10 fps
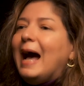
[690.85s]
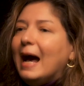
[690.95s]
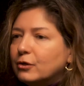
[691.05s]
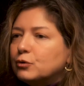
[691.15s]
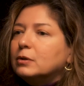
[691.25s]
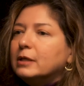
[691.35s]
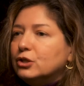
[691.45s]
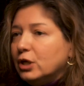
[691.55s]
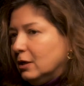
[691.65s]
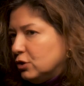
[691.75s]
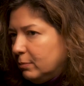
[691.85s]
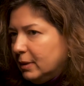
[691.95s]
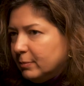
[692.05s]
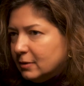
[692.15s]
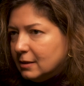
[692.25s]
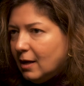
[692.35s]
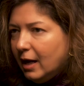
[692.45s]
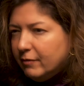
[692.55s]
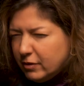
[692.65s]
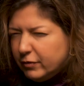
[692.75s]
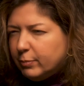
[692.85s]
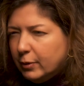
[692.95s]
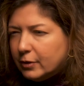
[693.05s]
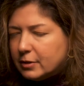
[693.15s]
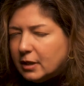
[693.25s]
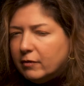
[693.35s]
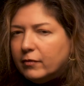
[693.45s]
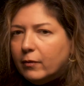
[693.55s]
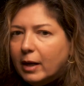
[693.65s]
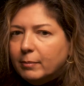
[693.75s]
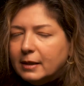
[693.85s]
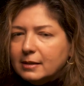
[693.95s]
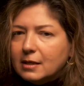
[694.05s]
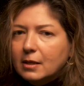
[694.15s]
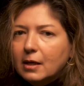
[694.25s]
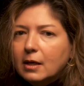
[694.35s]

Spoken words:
actually changing people's lives if you put yourself in the right place.